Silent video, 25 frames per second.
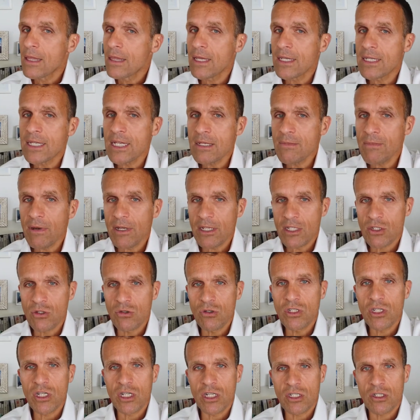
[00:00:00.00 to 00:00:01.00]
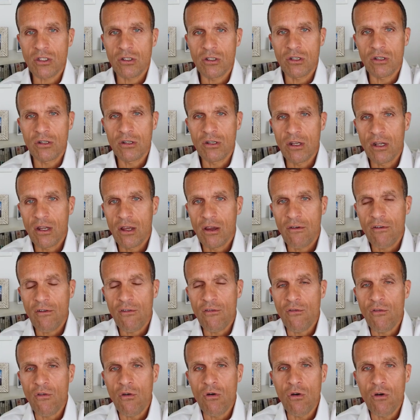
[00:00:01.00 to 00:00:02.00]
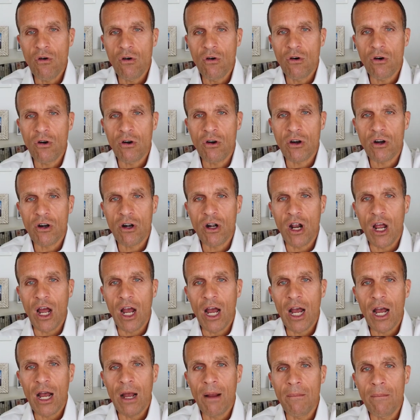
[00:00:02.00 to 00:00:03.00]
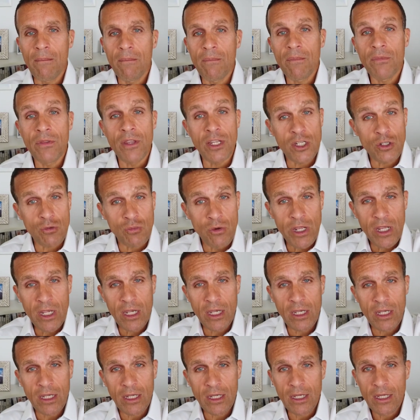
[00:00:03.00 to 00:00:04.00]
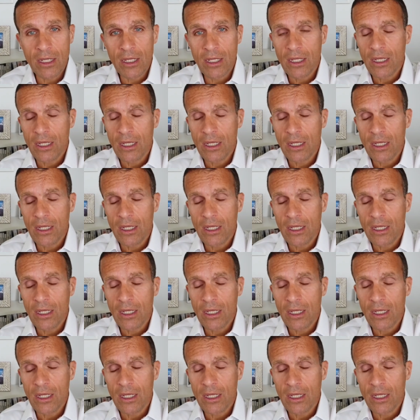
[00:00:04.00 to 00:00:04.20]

This is my suggestion for um, this week.